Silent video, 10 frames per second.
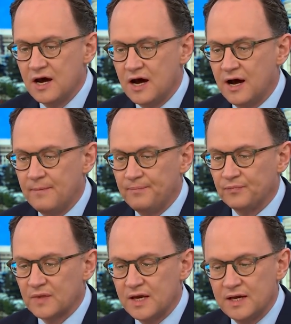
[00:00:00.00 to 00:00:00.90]

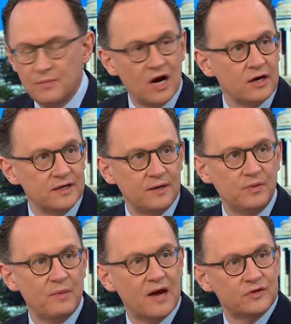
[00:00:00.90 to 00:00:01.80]
an American
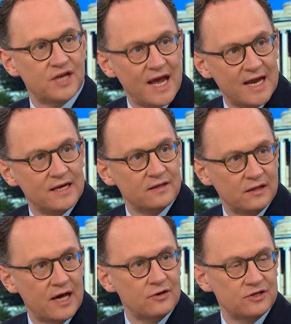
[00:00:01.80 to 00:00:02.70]
diplomat was handing the
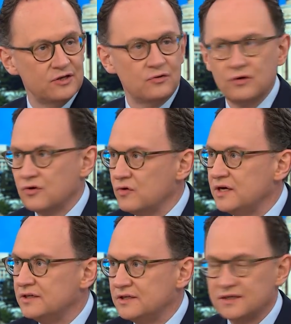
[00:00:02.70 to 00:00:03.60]
letter to the North
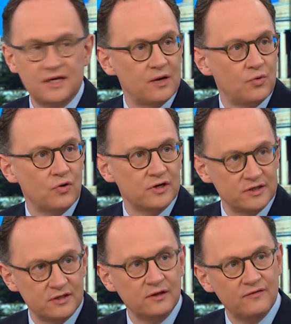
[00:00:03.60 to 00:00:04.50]
Koreans in Singapore to
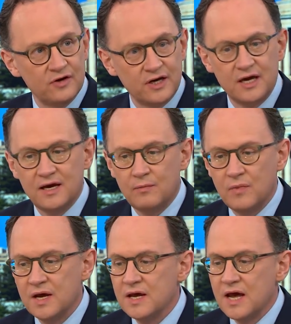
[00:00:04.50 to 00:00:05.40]
deliver to
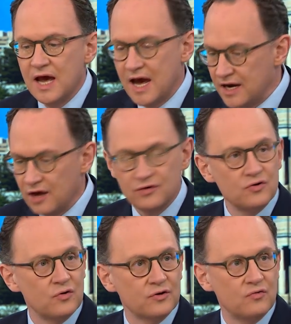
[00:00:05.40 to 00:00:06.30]
Kim, another
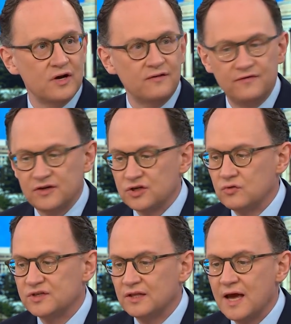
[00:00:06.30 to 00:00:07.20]
North Korean official
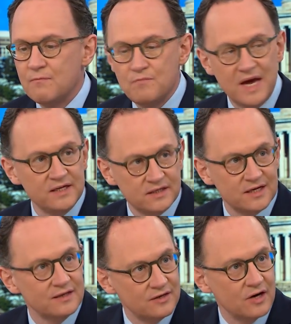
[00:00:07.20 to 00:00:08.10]
was
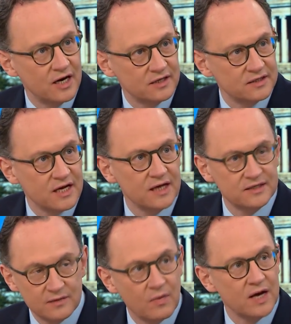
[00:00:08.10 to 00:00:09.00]
lambasting the United
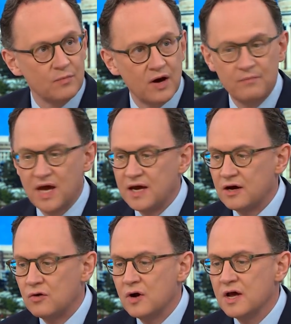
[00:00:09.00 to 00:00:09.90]
States and Mike
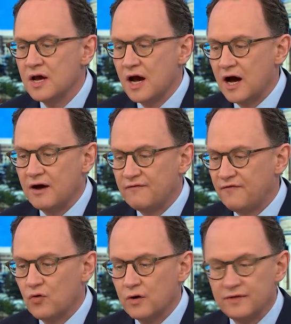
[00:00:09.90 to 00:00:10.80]
Pompeo
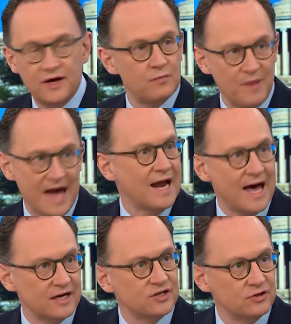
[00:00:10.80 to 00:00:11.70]
for their bad
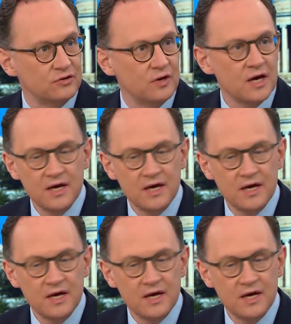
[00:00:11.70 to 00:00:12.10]
attitude